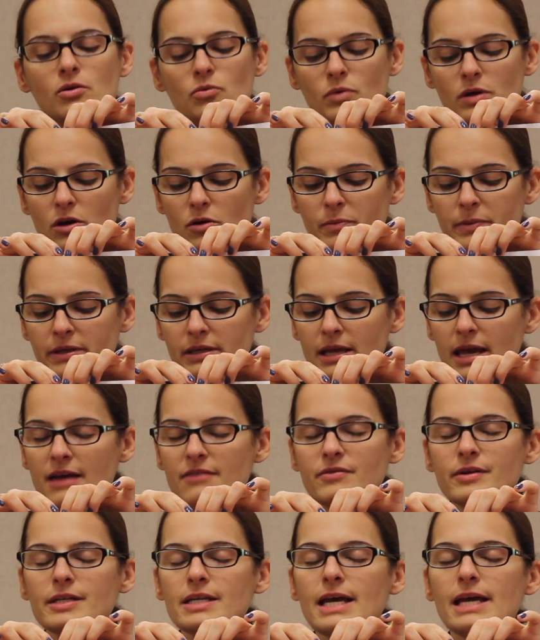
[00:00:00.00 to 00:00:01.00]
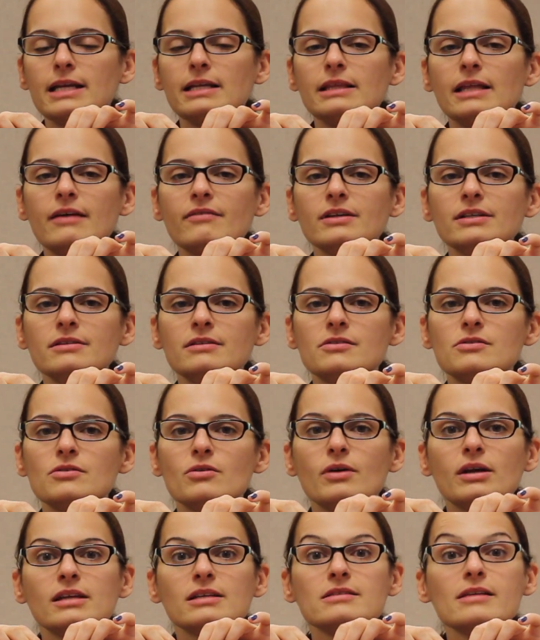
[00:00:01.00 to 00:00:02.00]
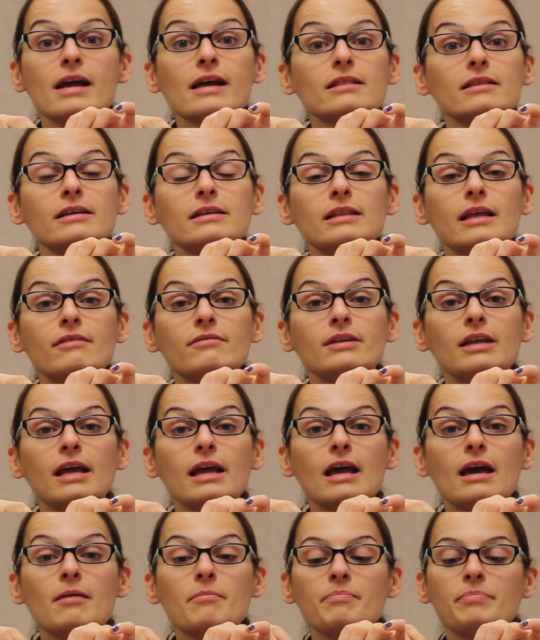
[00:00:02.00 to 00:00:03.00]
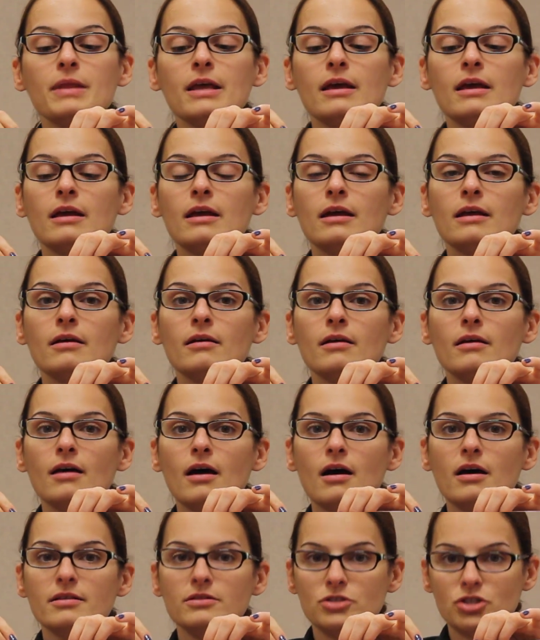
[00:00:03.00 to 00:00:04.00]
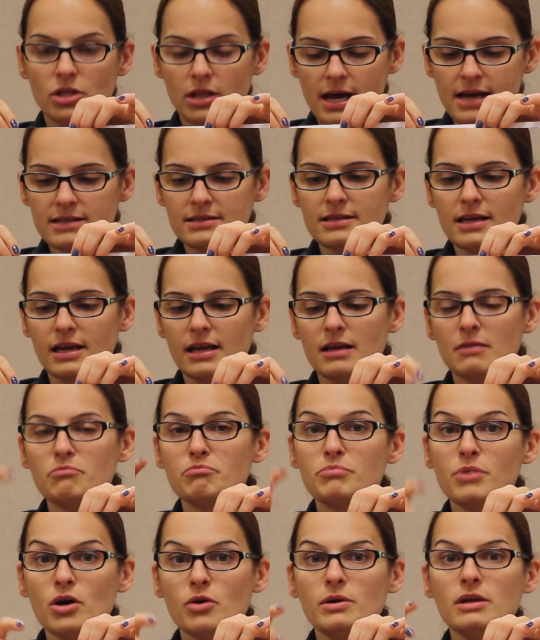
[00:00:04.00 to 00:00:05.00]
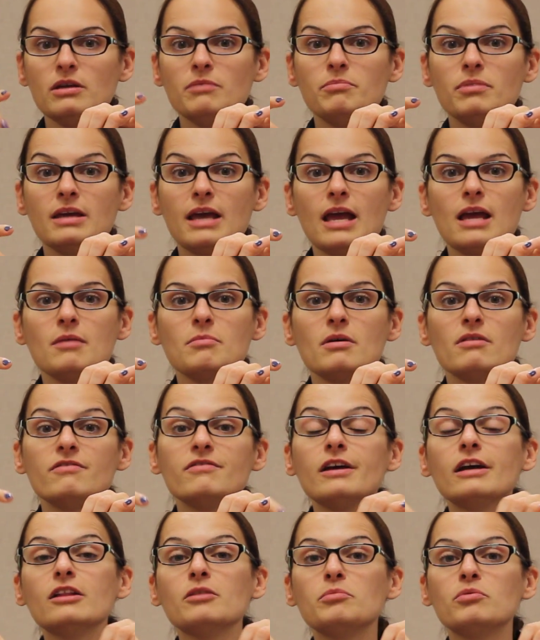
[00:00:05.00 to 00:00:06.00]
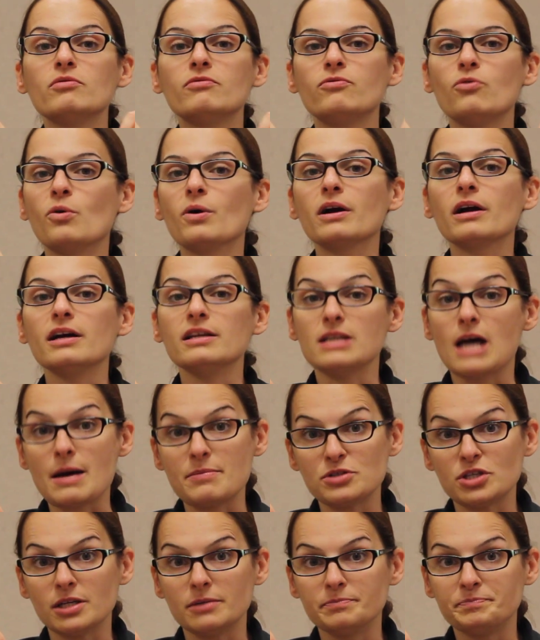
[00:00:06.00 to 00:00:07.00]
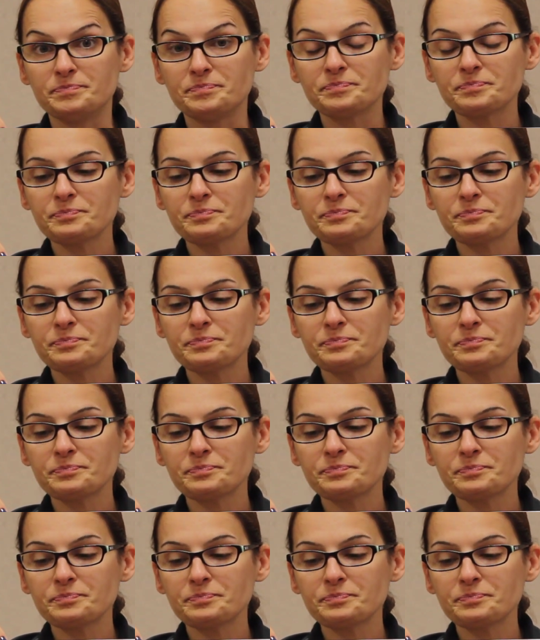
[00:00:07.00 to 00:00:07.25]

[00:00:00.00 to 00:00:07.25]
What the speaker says: We open every day at 11, so at exactly 11 a.m. on July 2nd, Bowie became available for adoption.